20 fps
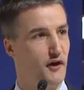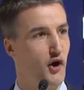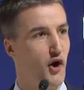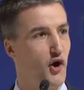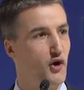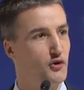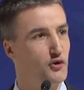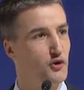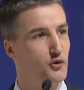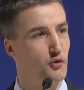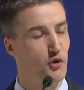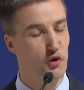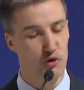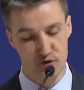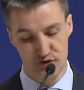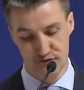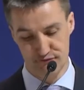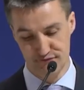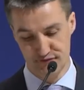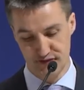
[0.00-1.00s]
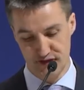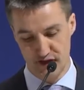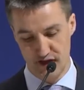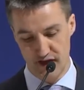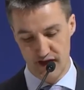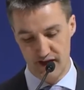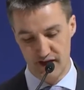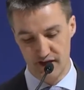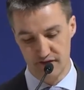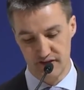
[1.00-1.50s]
on the road
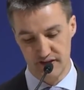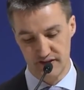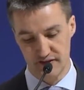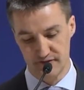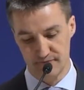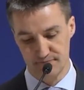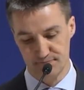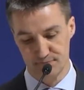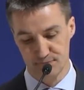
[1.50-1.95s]
ahead of it.